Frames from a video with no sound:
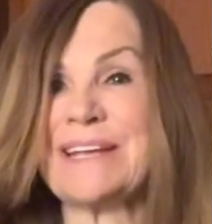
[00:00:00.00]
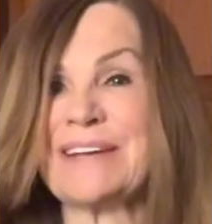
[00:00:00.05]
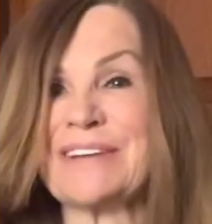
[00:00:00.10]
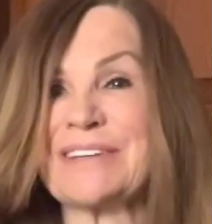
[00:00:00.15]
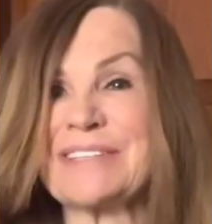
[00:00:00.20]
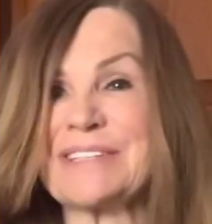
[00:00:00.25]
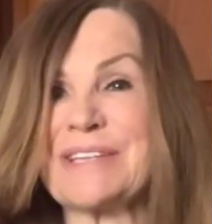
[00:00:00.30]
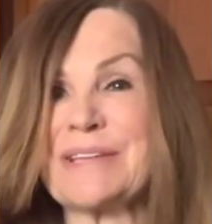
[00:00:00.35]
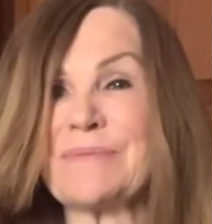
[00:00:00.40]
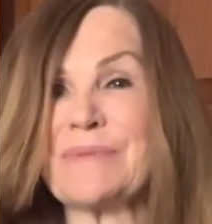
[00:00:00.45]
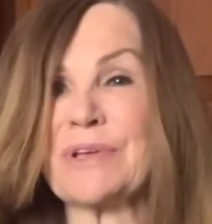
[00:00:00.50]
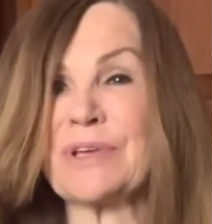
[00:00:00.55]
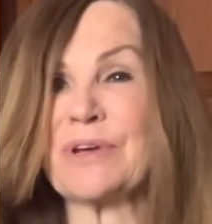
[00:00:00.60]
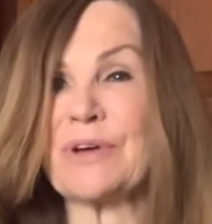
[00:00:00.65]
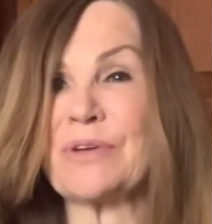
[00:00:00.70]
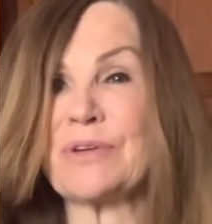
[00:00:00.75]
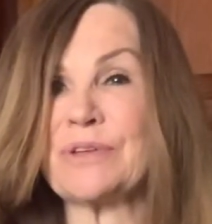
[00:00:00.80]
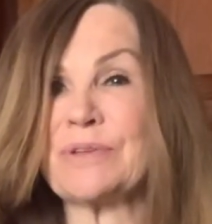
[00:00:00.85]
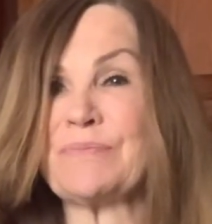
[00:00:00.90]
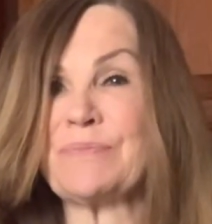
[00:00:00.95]
our cinnamon
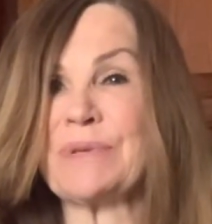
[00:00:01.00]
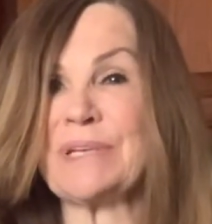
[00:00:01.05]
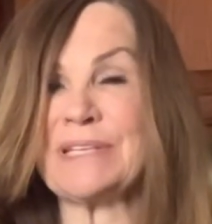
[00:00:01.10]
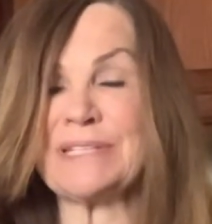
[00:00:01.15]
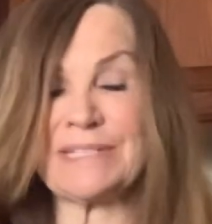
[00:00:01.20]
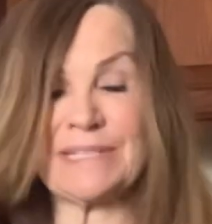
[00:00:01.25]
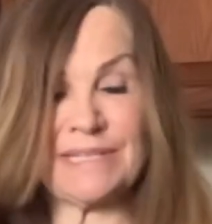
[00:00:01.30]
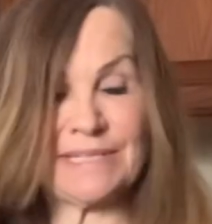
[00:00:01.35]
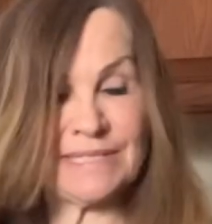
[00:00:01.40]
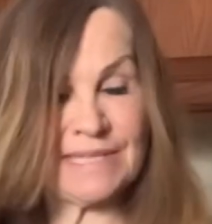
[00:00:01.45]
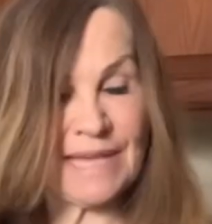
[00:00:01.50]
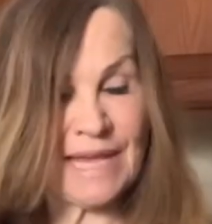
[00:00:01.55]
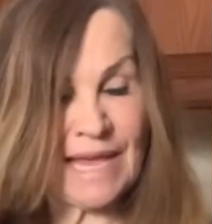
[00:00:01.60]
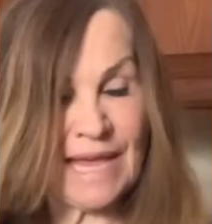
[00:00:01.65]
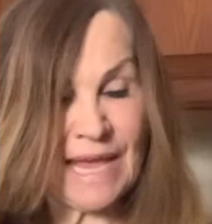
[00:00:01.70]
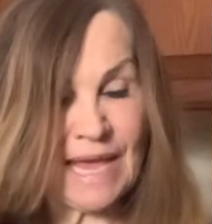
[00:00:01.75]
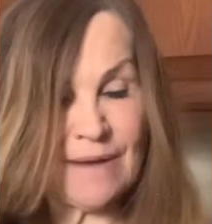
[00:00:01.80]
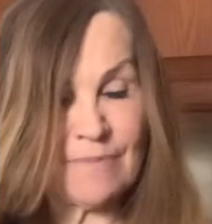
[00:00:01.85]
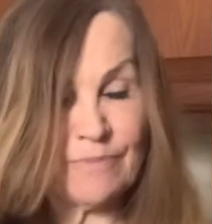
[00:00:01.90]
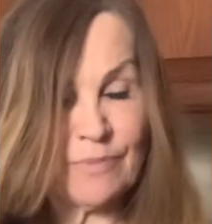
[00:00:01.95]
coated pieces
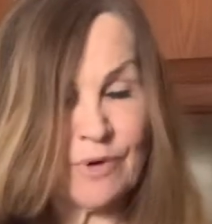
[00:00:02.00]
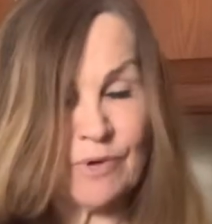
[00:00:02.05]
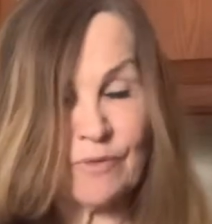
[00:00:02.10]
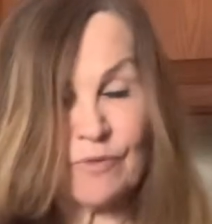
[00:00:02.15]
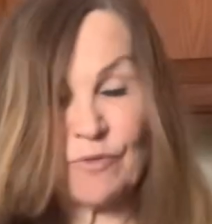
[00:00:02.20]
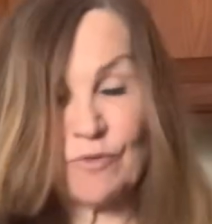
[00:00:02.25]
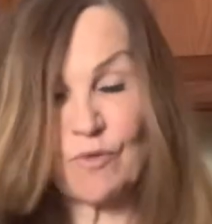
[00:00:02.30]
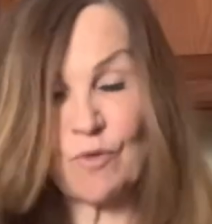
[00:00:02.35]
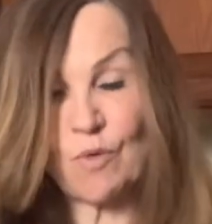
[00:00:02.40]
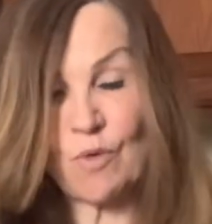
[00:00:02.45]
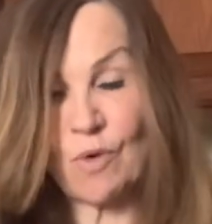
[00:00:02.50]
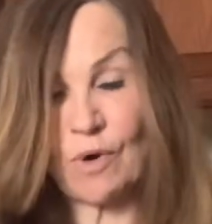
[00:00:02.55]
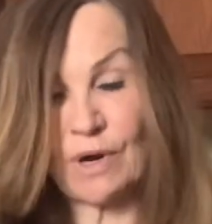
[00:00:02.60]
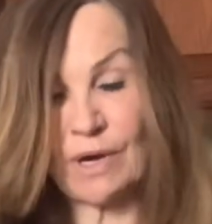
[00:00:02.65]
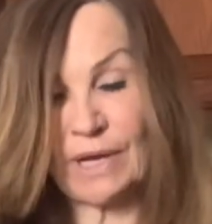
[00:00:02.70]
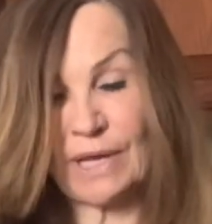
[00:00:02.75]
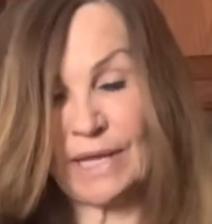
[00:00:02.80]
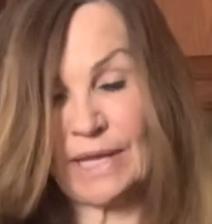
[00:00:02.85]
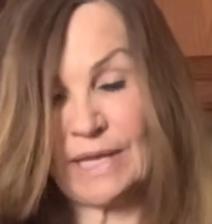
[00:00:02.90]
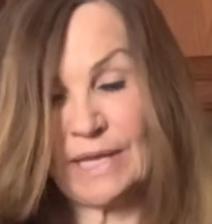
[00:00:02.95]
and put 4
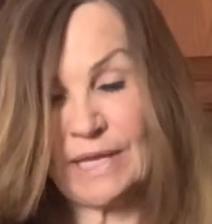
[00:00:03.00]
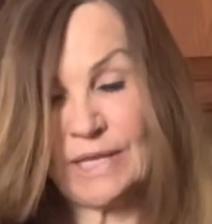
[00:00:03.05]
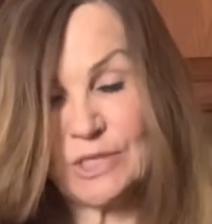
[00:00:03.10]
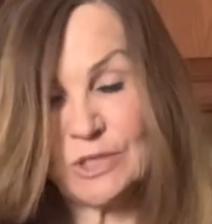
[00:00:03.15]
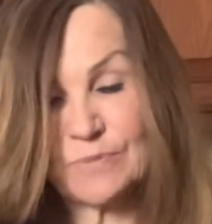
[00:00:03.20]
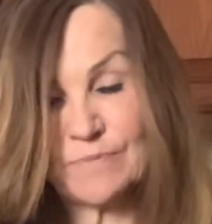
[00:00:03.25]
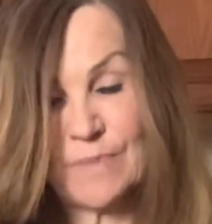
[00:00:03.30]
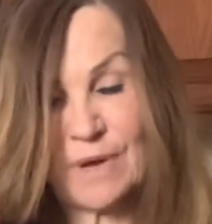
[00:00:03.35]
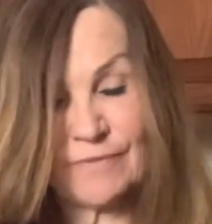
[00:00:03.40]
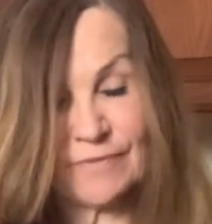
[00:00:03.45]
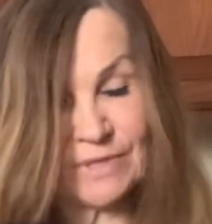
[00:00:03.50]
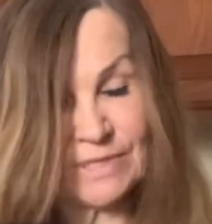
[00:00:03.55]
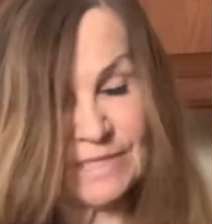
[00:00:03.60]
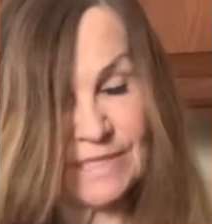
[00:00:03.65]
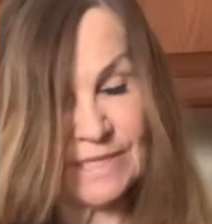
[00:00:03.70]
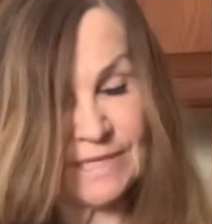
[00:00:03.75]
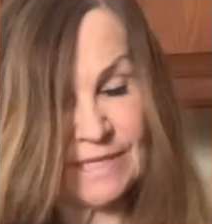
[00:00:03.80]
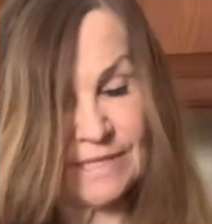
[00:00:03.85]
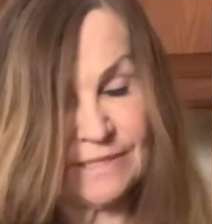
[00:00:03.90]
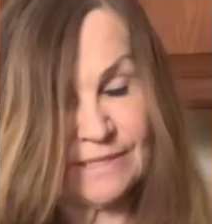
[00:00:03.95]
in each muffin
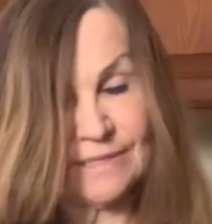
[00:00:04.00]
tin.